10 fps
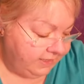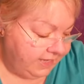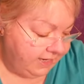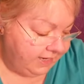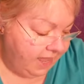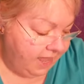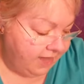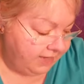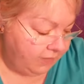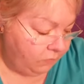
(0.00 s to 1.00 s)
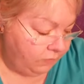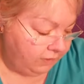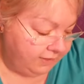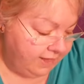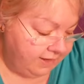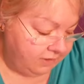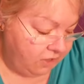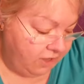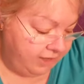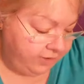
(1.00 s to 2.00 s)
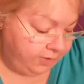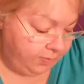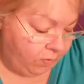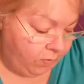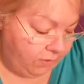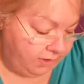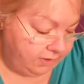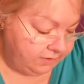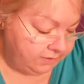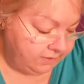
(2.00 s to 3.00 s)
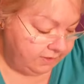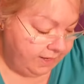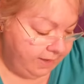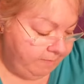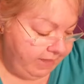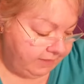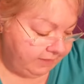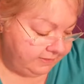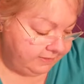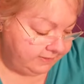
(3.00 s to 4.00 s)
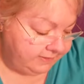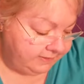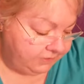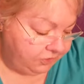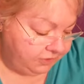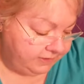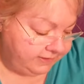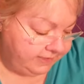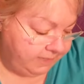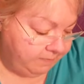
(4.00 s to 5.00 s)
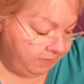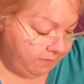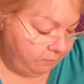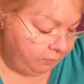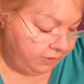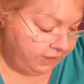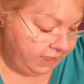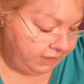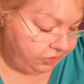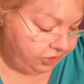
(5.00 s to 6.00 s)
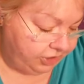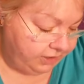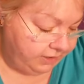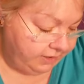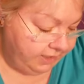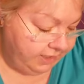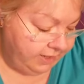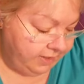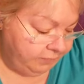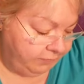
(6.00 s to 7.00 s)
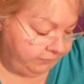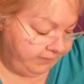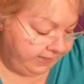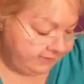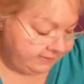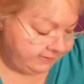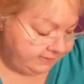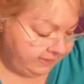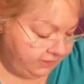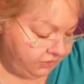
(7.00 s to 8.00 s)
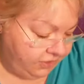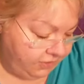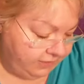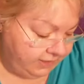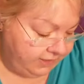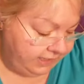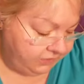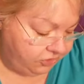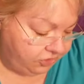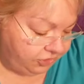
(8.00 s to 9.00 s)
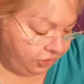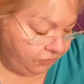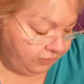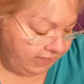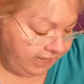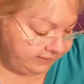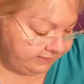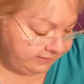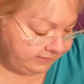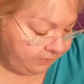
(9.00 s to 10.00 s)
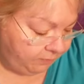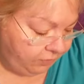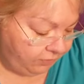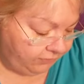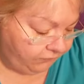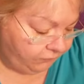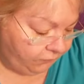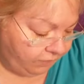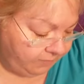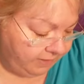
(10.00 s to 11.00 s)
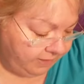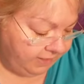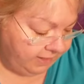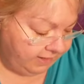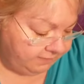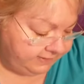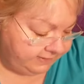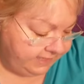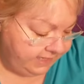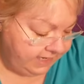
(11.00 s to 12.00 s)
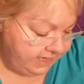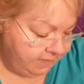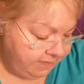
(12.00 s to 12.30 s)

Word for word: cannot and will not clog your pores balances your sebum production perfects skin tone and texture utilizes the purest form of sea